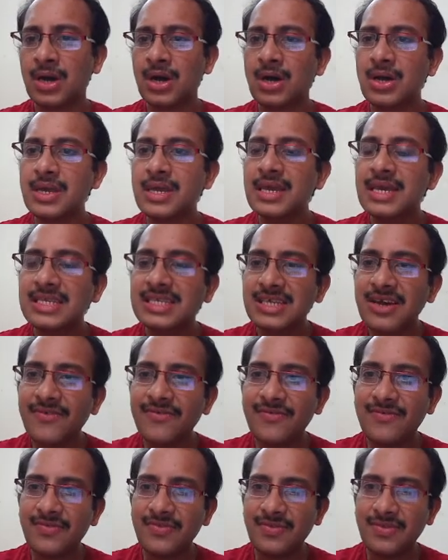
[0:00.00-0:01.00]
each of
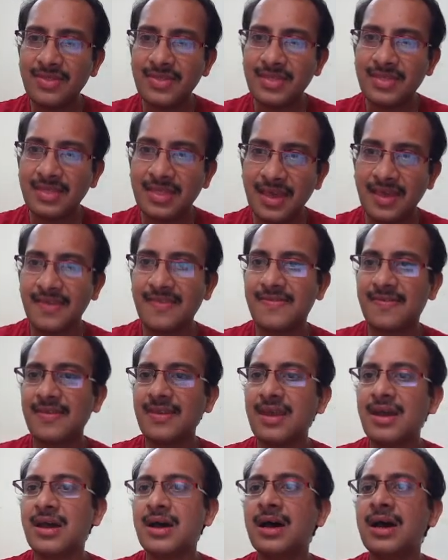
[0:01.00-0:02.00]
these
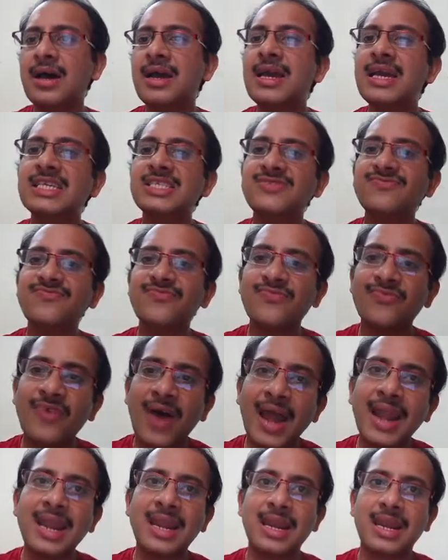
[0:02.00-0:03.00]
is
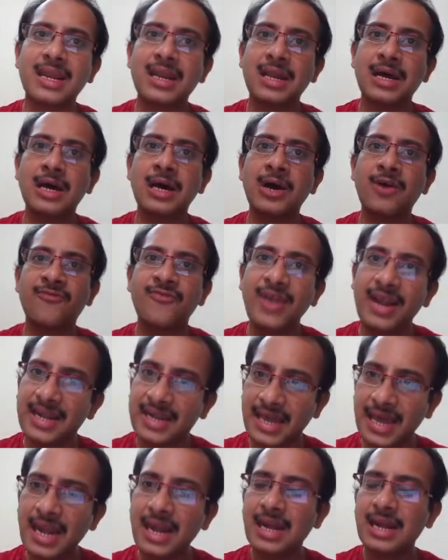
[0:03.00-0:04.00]
one
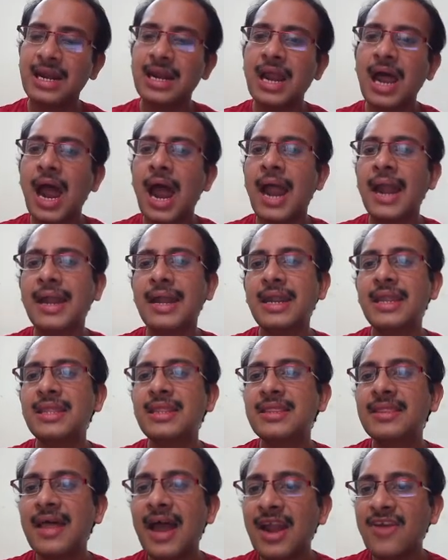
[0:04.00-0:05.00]
filter, and
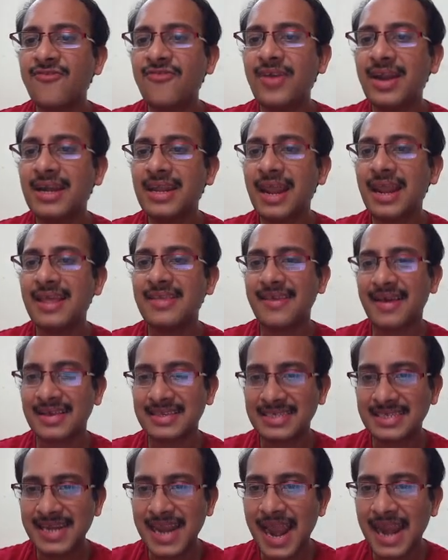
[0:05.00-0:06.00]
that filter is
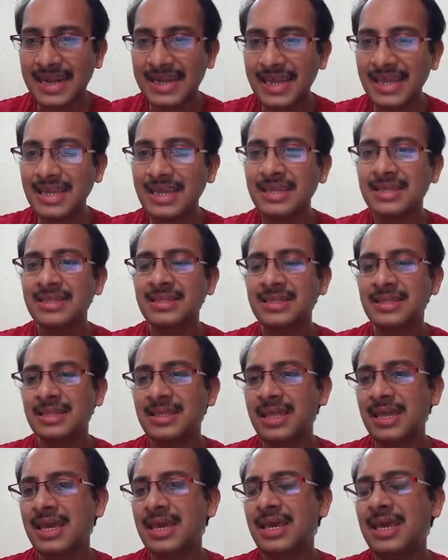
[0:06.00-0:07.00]
extracting
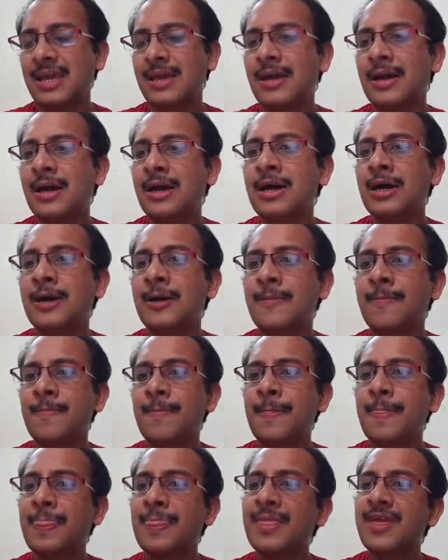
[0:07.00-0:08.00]
the
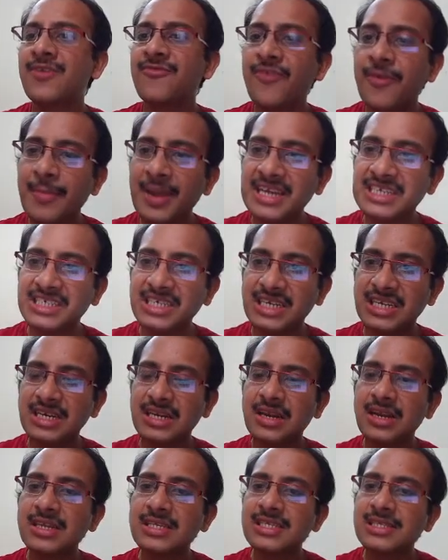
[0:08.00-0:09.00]
information
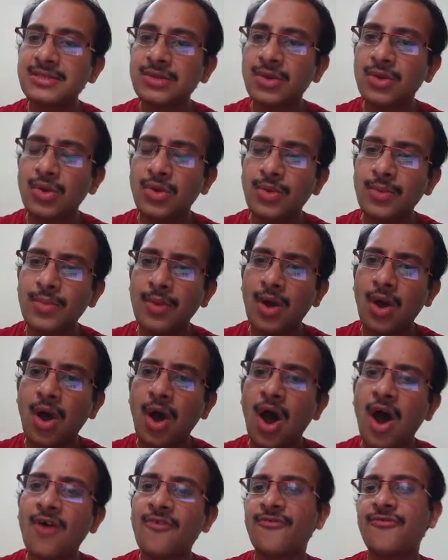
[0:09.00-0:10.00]

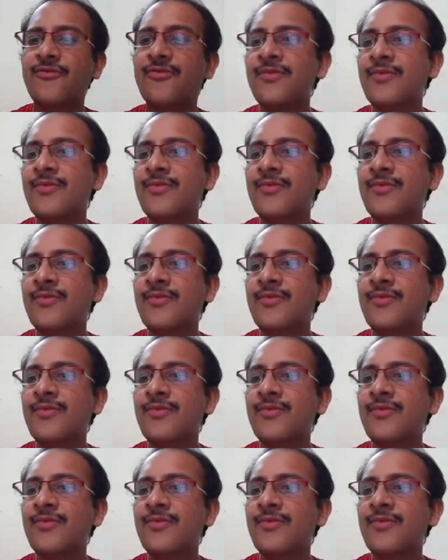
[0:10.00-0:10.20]
of